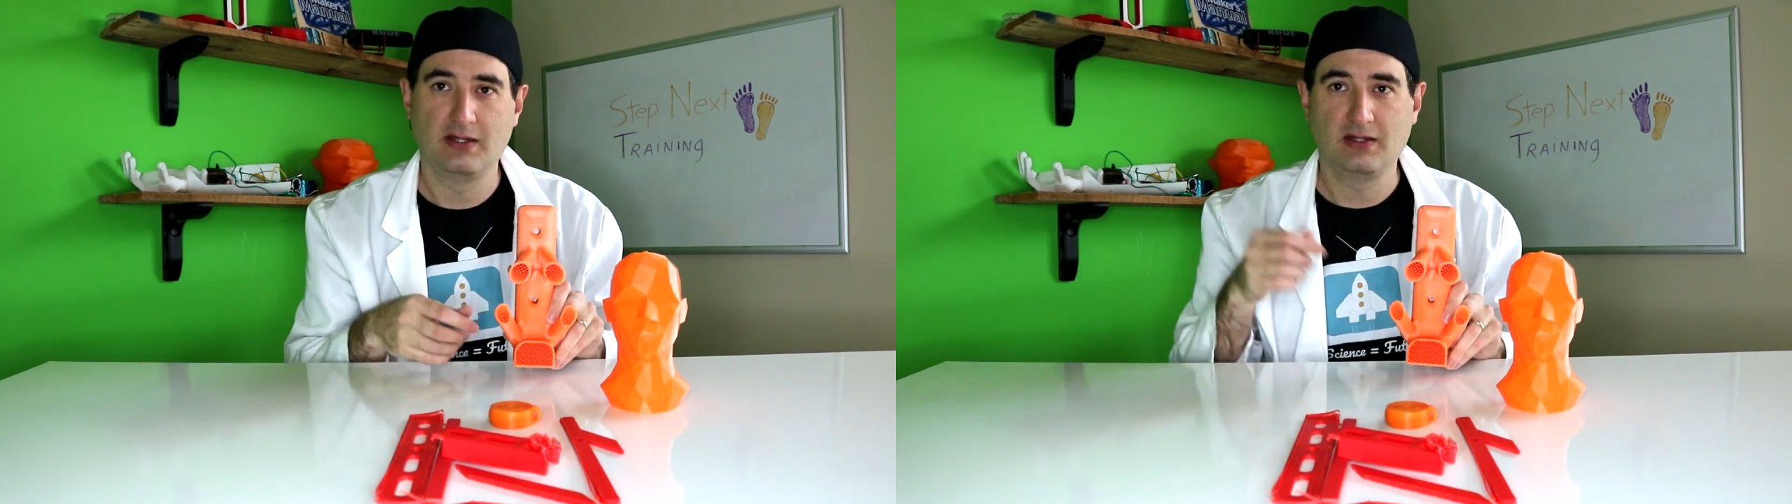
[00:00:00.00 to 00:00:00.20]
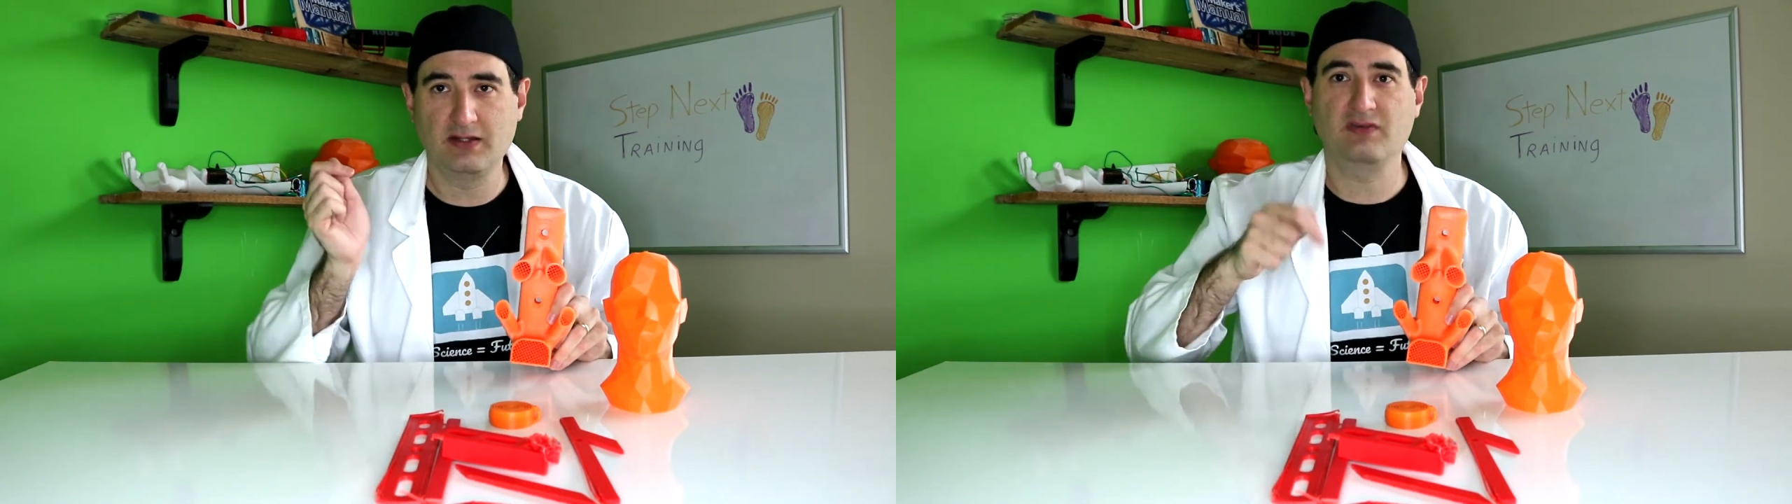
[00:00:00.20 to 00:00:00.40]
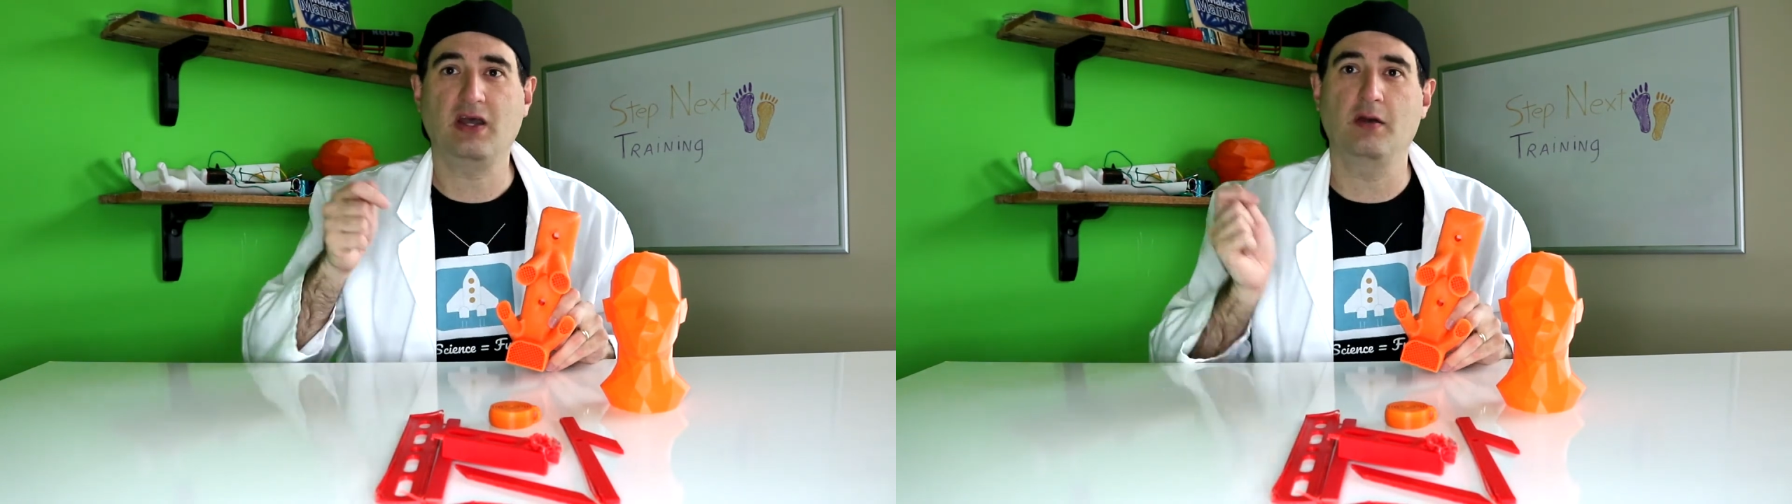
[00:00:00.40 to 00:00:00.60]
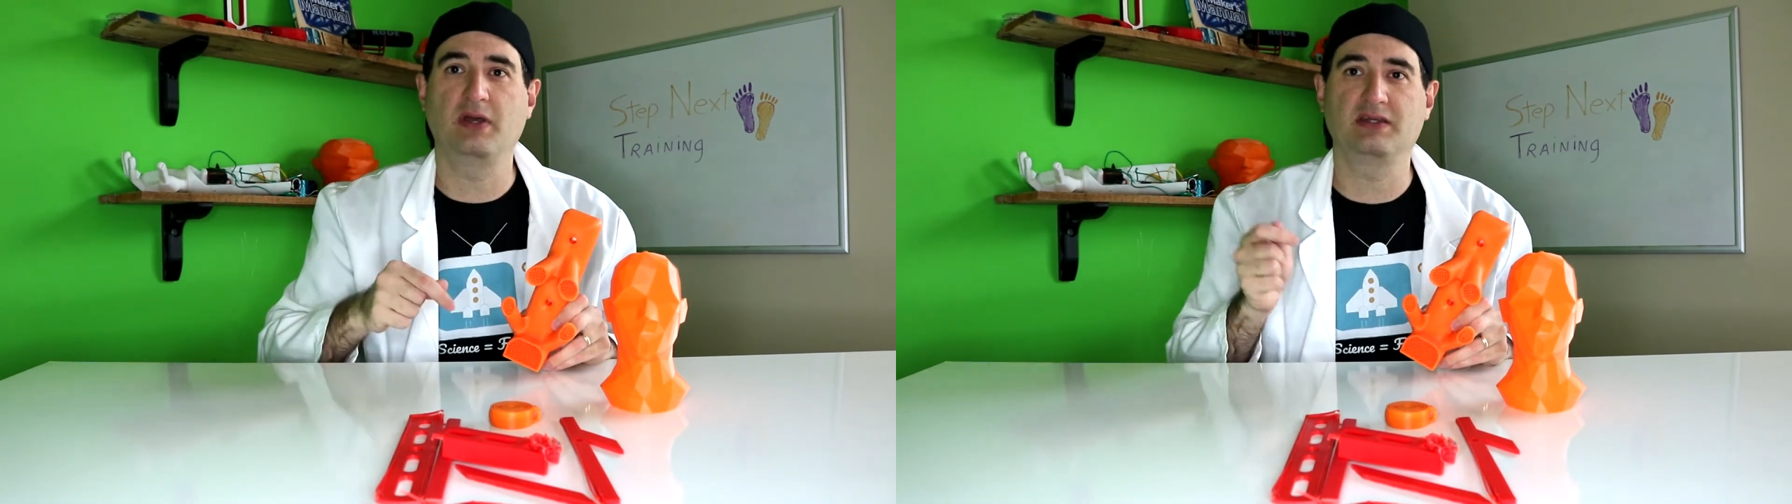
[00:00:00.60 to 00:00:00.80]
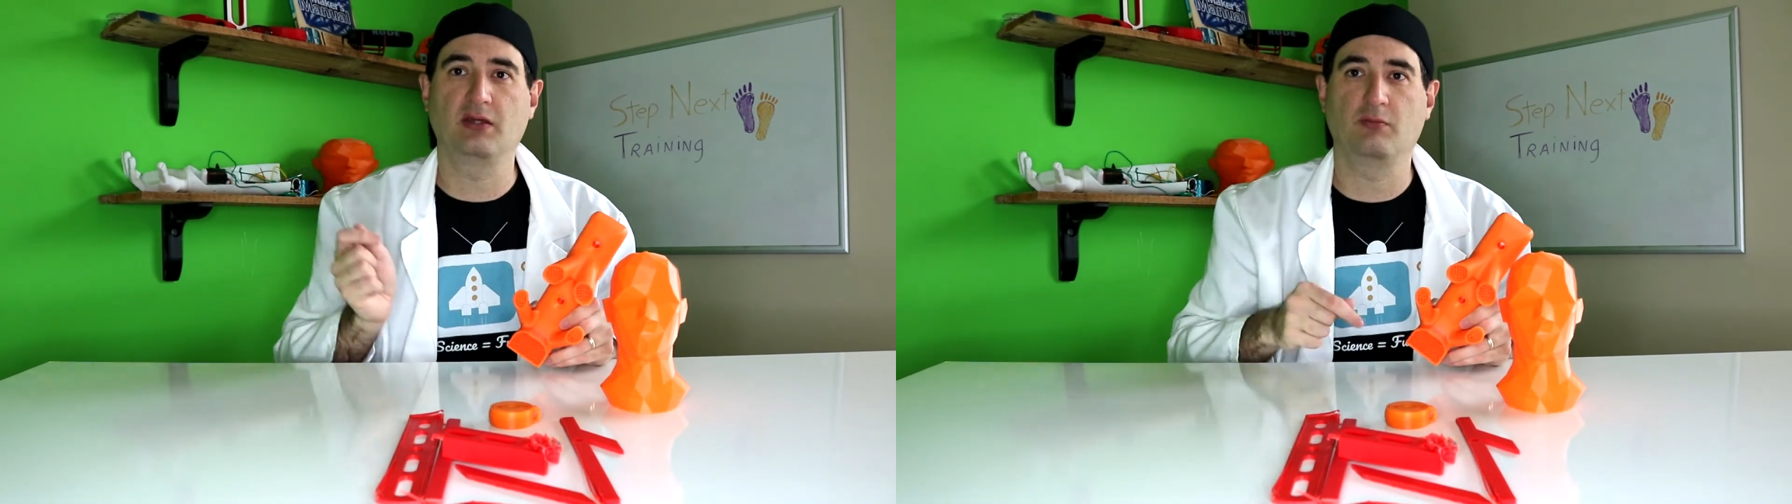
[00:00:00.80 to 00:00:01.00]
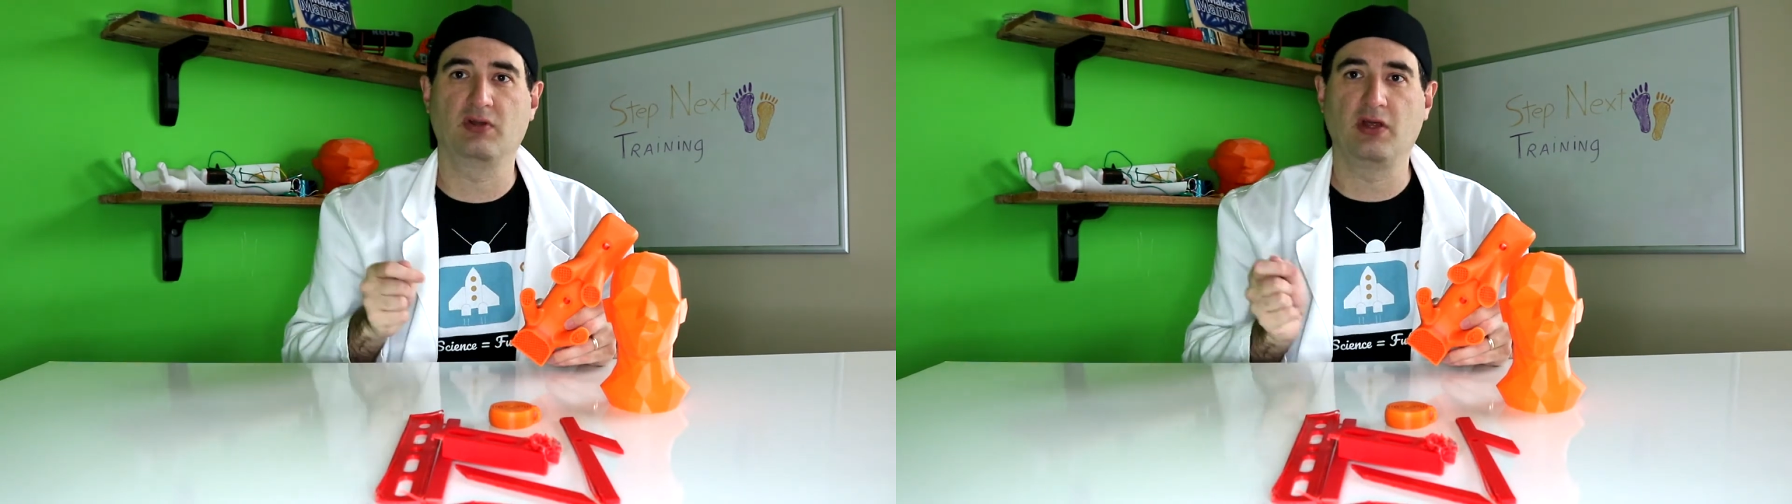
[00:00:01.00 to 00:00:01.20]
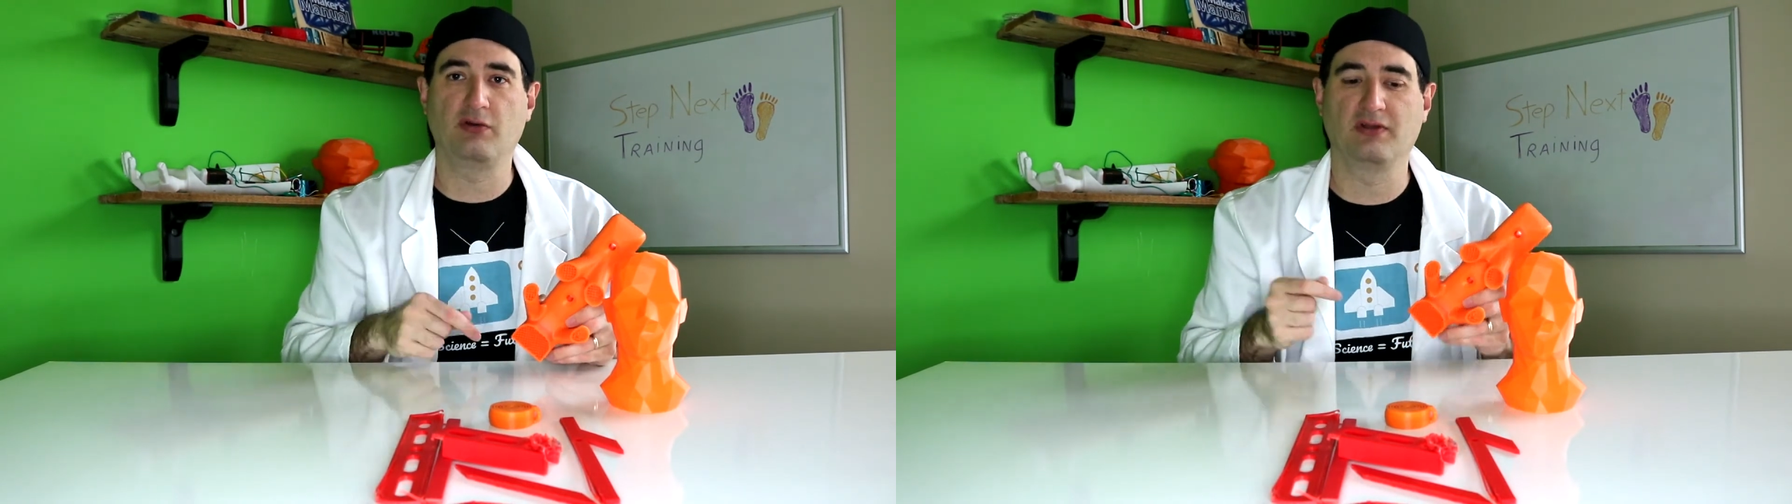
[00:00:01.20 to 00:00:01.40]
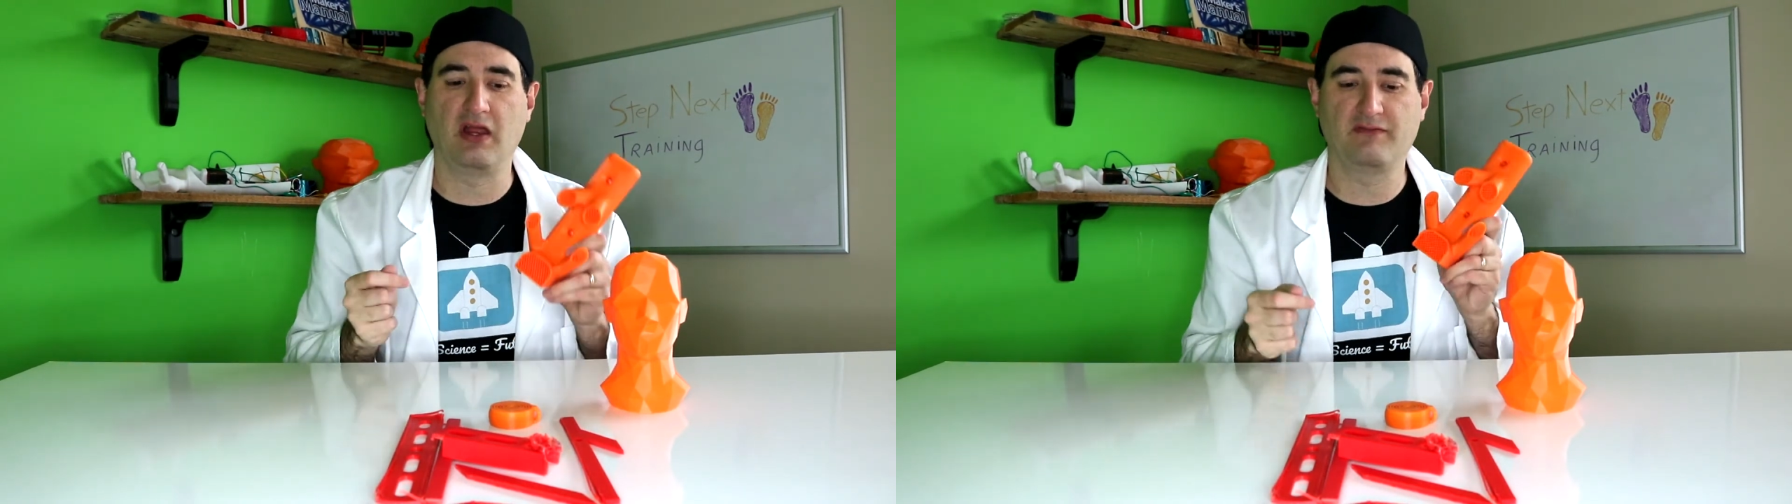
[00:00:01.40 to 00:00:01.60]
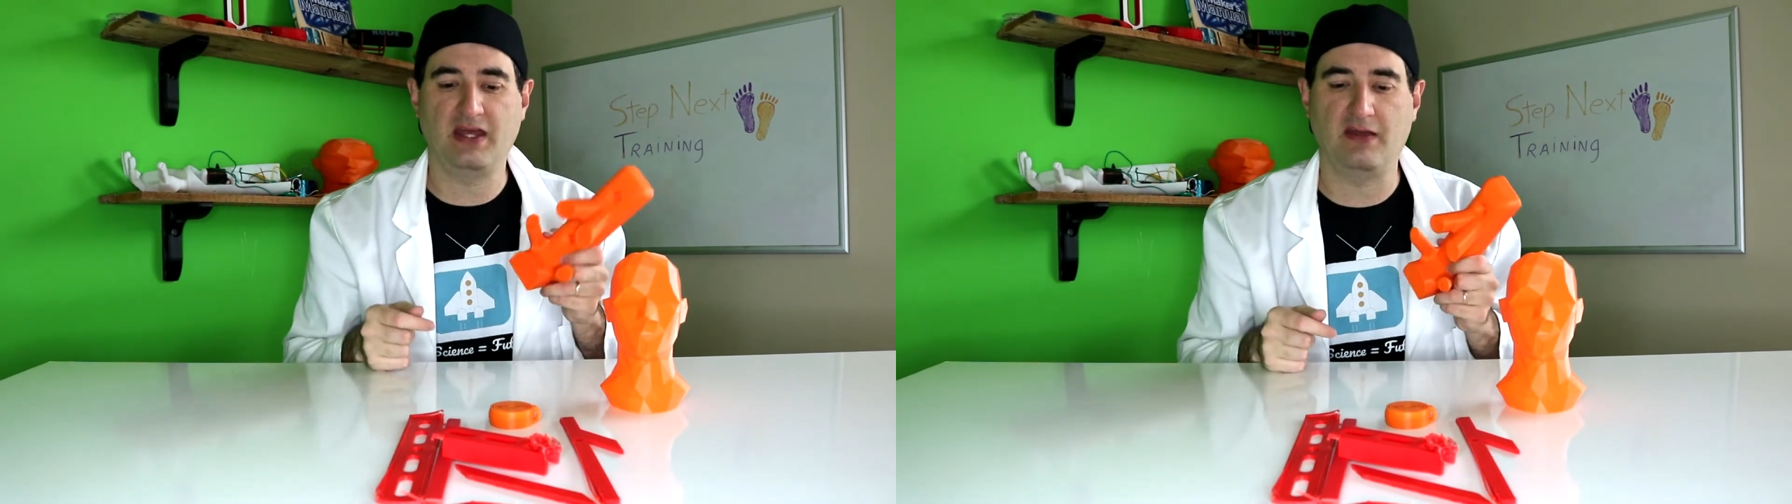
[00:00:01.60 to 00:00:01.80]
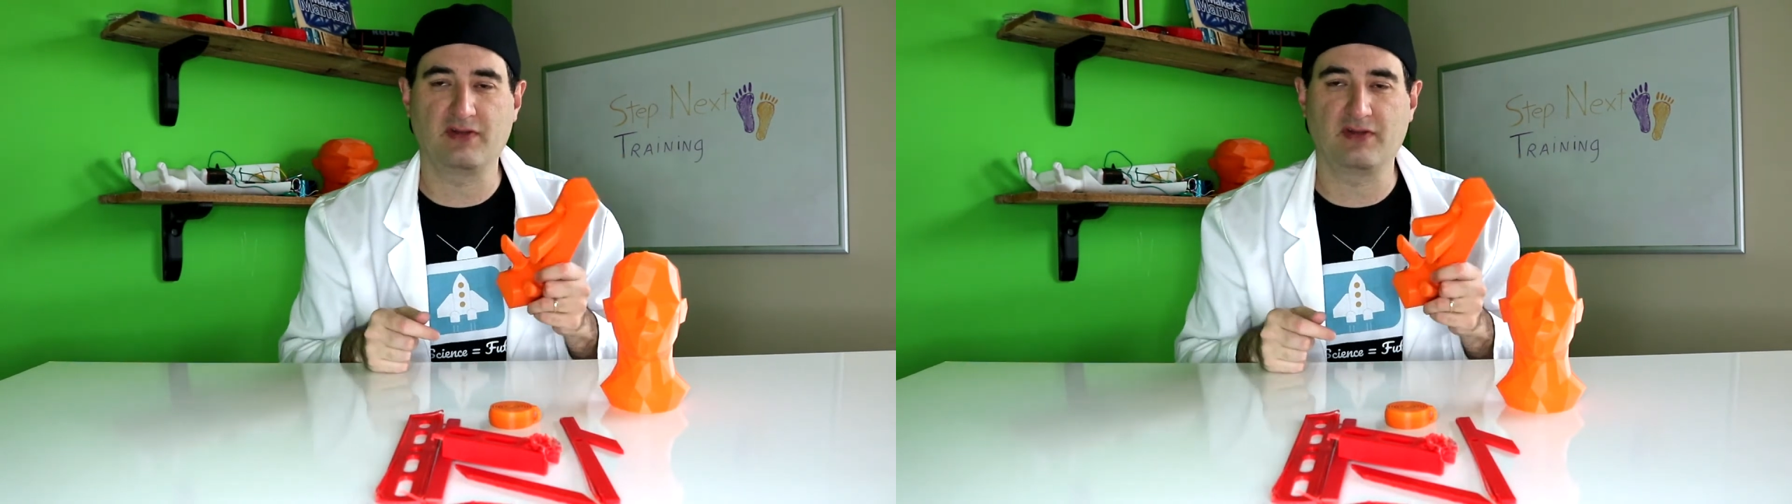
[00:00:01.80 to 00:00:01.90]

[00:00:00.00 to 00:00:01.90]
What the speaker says: leave a comment down below. I'd love to have a